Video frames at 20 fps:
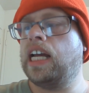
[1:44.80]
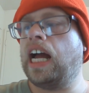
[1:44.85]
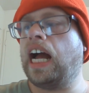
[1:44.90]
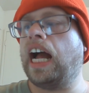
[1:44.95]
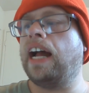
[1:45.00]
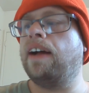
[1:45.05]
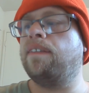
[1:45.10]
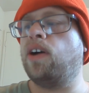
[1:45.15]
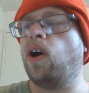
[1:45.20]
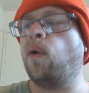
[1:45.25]

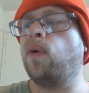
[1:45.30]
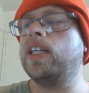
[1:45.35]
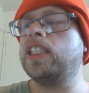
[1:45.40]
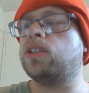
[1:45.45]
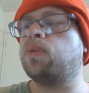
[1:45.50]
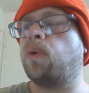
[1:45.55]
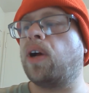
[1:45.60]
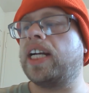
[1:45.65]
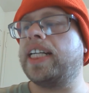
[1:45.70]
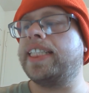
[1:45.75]
I have
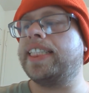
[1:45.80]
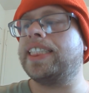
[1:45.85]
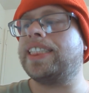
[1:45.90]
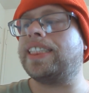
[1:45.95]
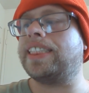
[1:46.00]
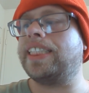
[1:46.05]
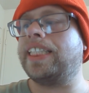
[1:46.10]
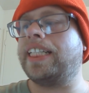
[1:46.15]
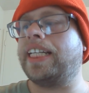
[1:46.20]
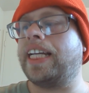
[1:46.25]
always wanted to
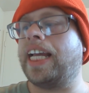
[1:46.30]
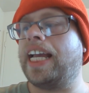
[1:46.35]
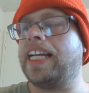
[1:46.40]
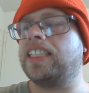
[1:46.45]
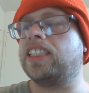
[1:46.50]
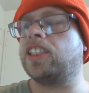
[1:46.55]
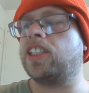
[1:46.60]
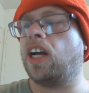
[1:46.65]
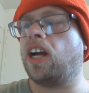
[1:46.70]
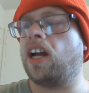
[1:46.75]
sing a
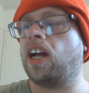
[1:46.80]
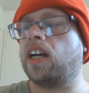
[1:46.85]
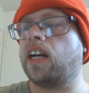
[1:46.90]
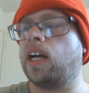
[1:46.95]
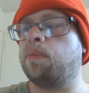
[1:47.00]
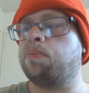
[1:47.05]
song